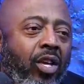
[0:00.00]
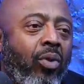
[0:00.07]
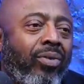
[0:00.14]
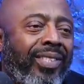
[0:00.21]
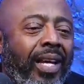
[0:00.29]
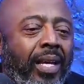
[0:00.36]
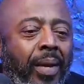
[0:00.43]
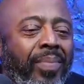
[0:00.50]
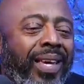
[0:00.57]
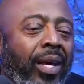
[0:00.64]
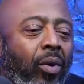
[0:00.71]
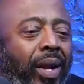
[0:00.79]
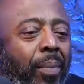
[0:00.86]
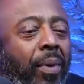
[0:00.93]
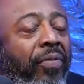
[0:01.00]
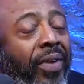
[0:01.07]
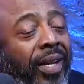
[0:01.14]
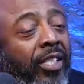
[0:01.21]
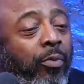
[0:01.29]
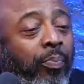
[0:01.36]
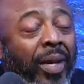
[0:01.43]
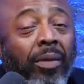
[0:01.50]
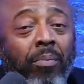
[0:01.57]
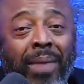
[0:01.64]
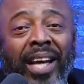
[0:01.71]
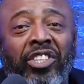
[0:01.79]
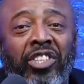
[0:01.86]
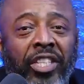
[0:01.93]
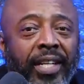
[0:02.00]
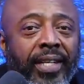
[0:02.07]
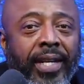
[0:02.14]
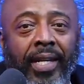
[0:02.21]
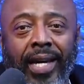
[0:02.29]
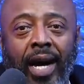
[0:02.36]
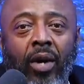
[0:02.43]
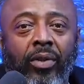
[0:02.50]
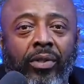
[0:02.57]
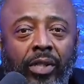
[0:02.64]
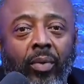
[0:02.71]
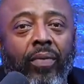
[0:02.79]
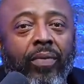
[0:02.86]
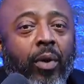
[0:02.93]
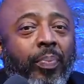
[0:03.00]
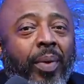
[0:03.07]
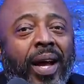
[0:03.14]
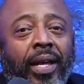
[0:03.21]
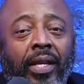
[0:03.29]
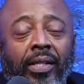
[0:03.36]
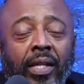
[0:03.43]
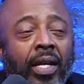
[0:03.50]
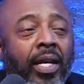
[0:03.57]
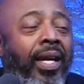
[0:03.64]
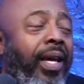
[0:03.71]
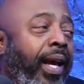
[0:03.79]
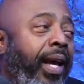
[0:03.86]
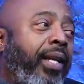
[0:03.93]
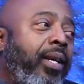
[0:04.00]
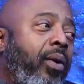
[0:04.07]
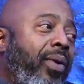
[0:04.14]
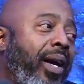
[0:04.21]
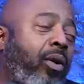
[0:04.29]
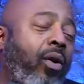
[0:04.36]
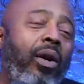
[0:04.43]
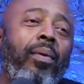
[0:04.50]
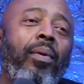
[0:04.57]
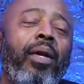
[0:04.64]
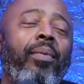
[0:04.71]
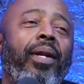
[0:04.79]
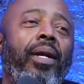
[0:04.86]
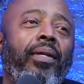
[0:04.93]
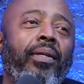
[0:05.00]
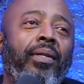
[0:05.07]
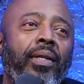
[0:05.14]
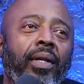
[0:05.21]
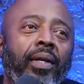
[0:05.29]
yo, son, let me get on that motherfucker, spit my shit. Nigga, y'all gonna see what the real podcast. And then when I call him, he be like this,